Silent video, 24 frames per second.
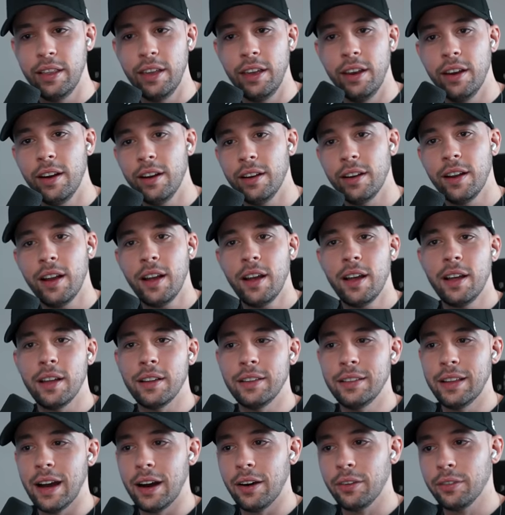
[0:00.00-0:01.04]
here
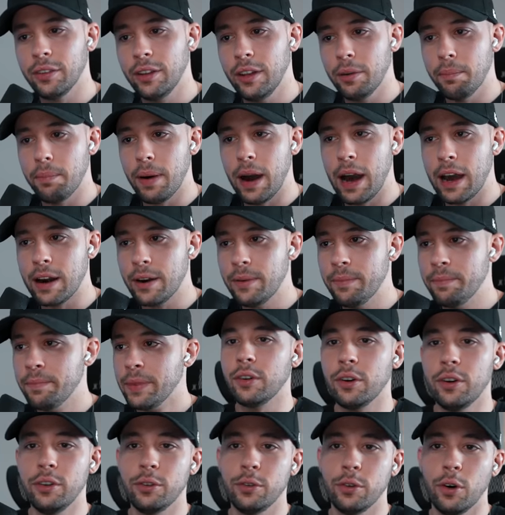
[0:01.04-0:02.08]
down in the bottom. It's
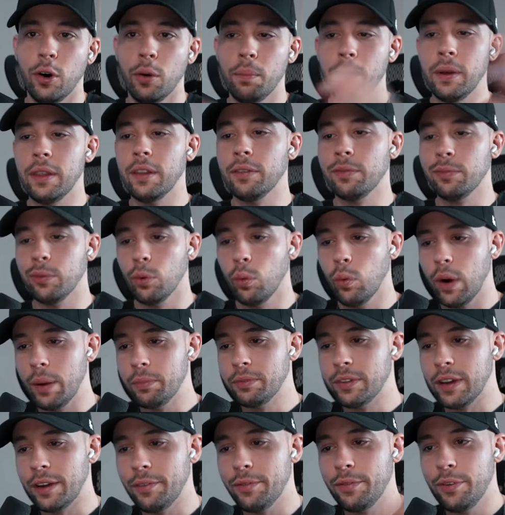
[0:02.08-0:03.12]
going to open the full
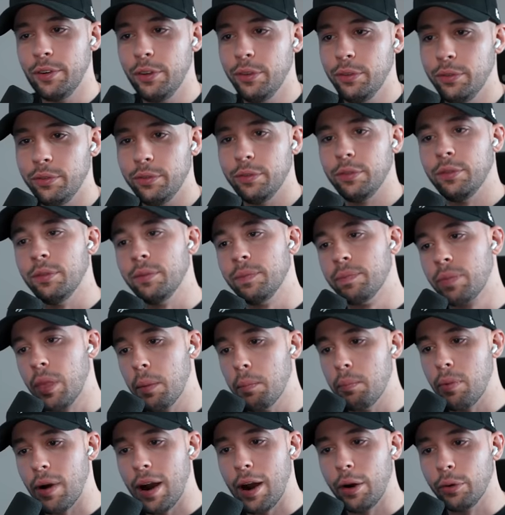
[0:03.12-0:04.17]
website for you to
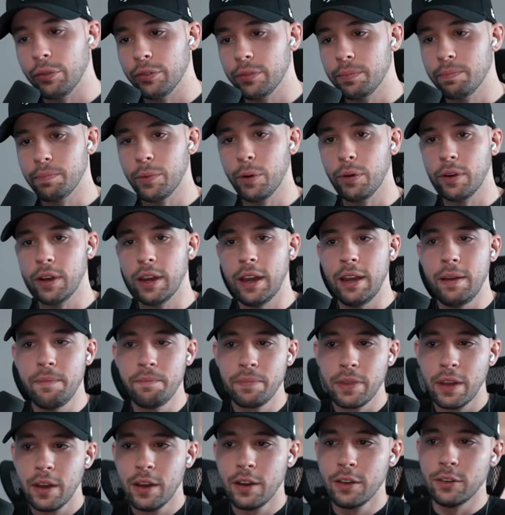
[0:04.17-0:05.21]
browse. Okay.
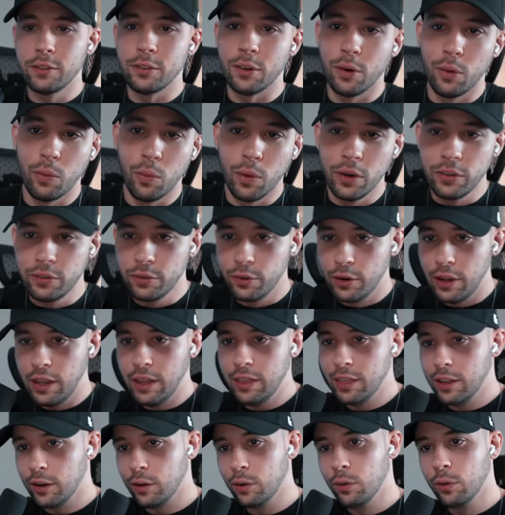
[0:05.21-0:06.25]
So once you're
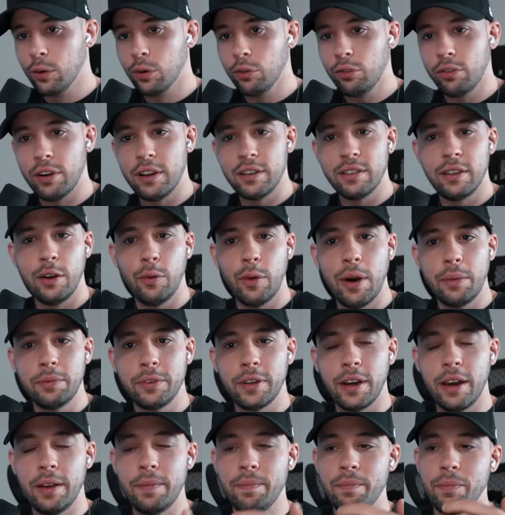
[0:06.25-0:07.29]
in the Google Translate
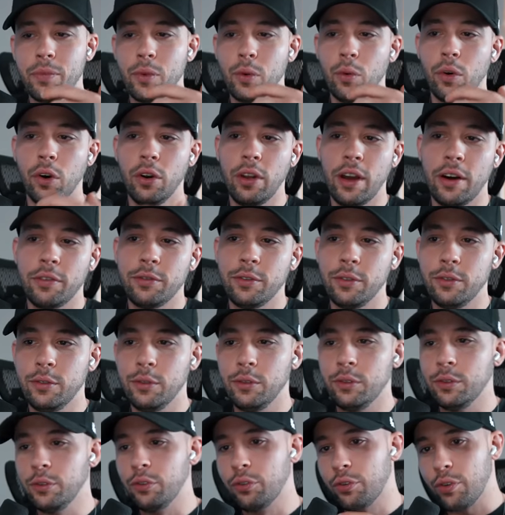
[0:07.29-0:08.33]
website, all you have to
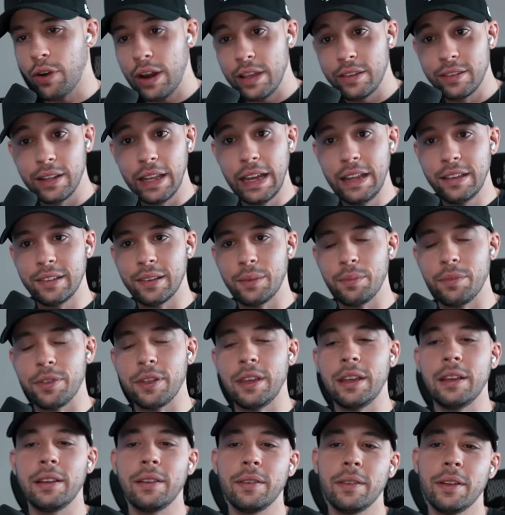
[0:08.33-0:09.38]
do to translate
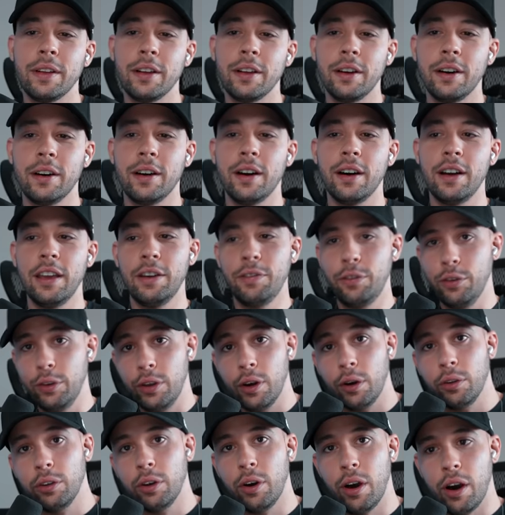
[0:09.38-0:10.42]
something, uh, if you
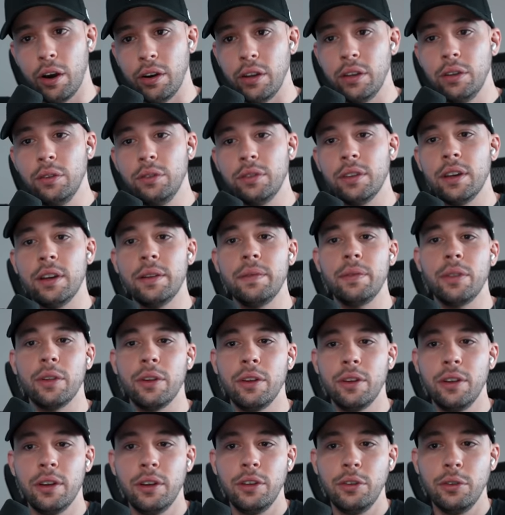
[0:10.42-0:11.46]
don't know how to use it,
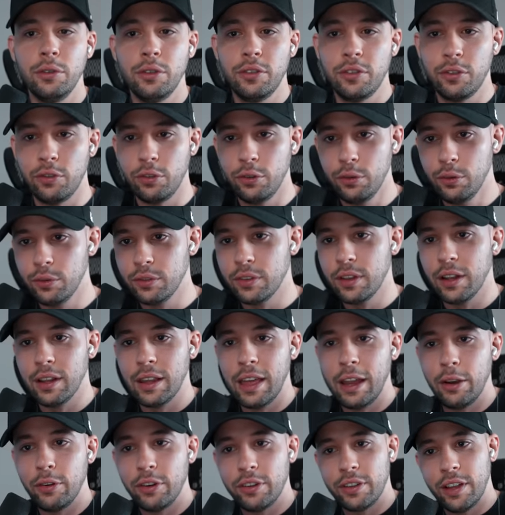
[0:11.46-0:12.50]
uh, you choose the
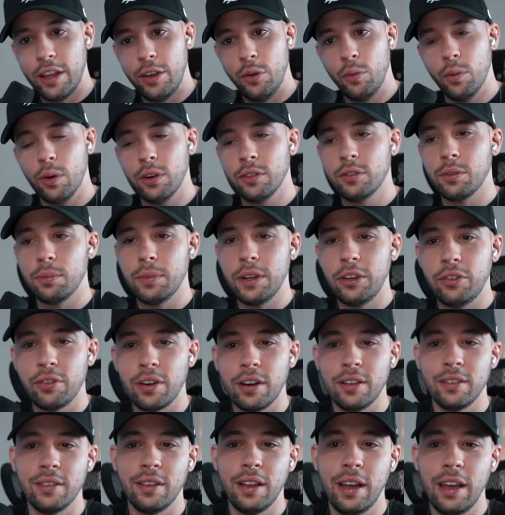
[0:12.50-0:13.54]
language that you want to be
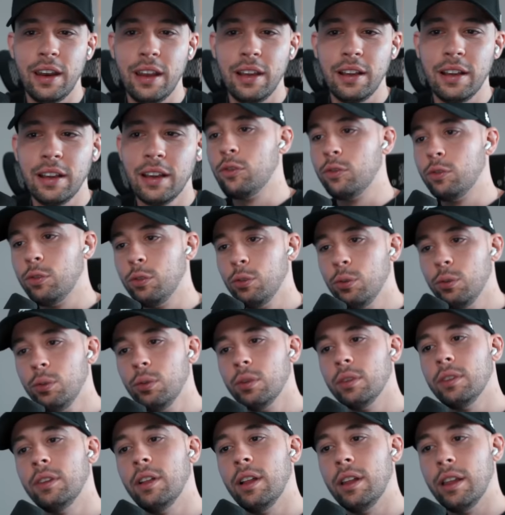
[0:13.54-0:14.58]
translating to
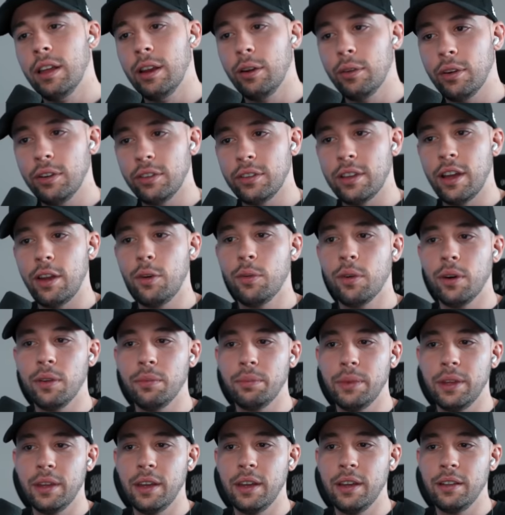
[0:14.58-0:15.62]
the language that you
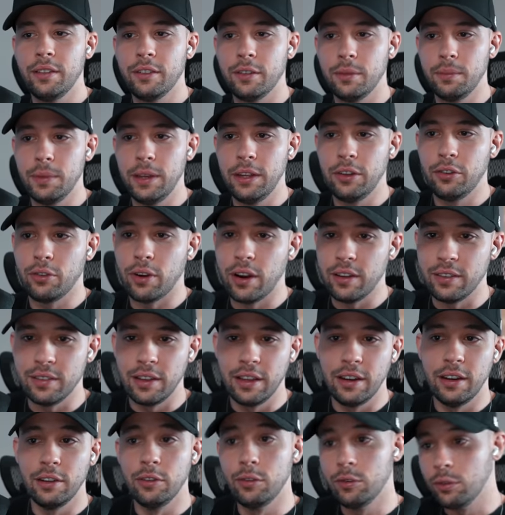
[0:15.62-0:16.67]
want be, it to be
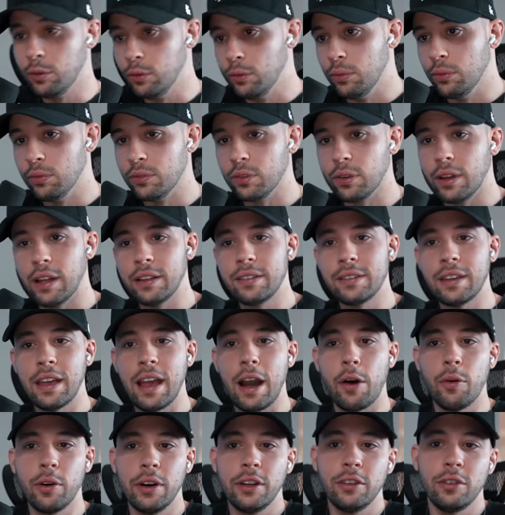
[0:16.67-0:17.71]
translated to. So let's say
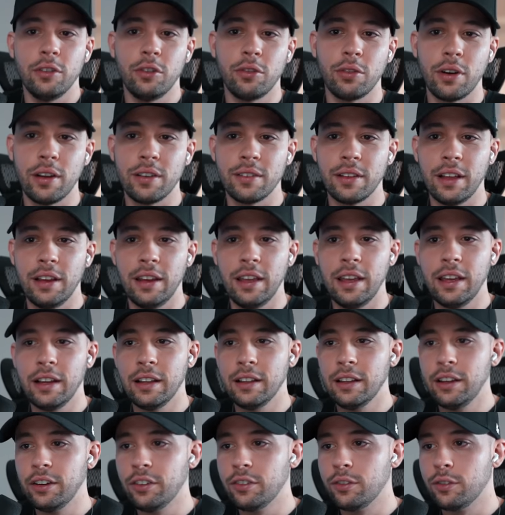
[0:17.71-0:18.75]
I wanted to translate
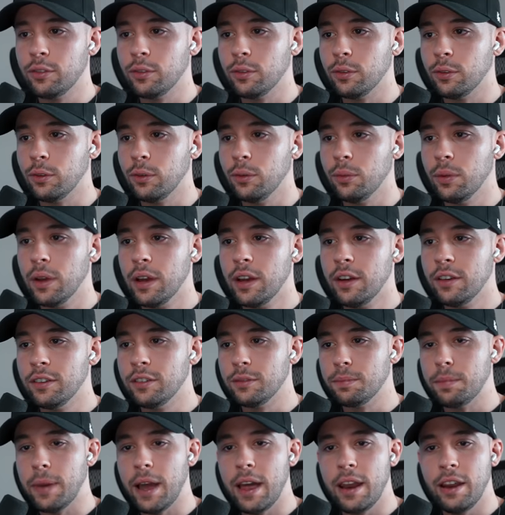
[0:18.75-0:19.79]
English to
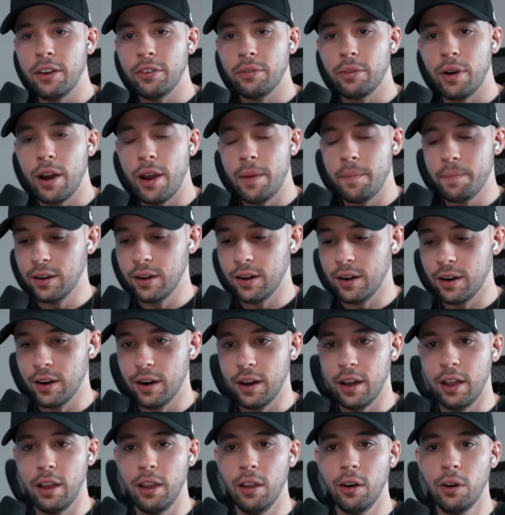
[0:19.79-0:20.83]
Spanish, right? Uh,
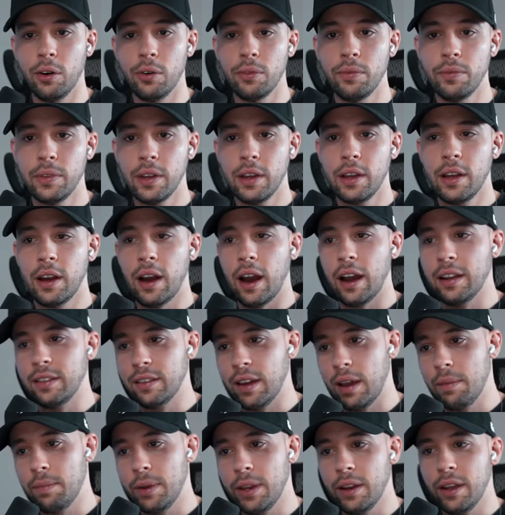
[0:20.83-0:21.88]
hello. I
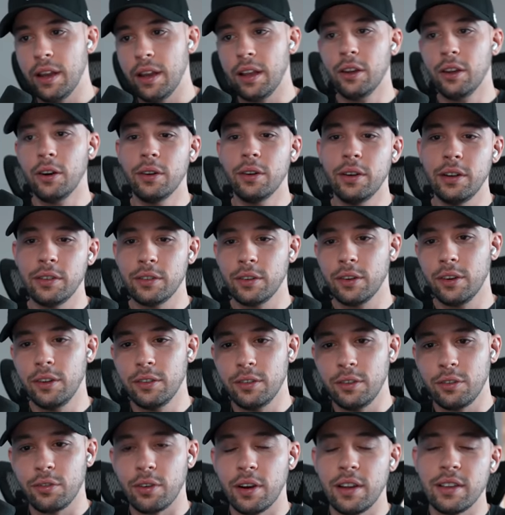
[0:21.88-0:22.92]
type in hello, it's going
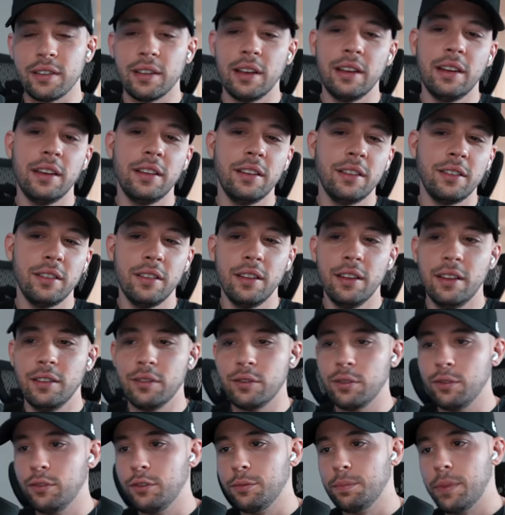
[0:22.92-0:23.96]
to translate it
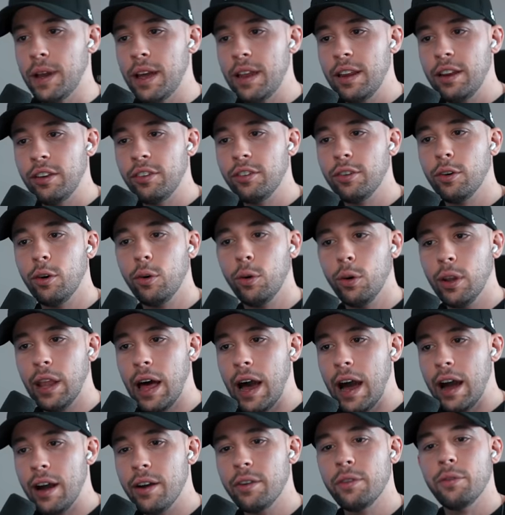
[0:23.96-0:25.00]
into Spanish,
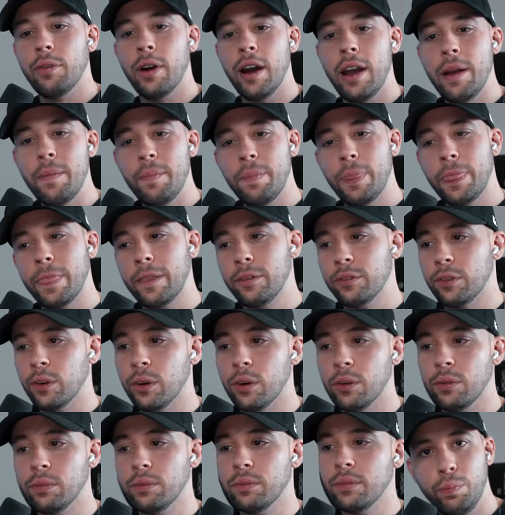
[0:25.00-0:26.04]
hola, right?
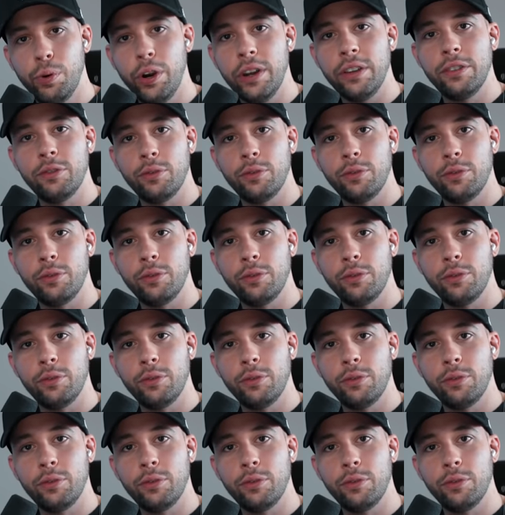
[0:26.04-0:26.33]
So pretty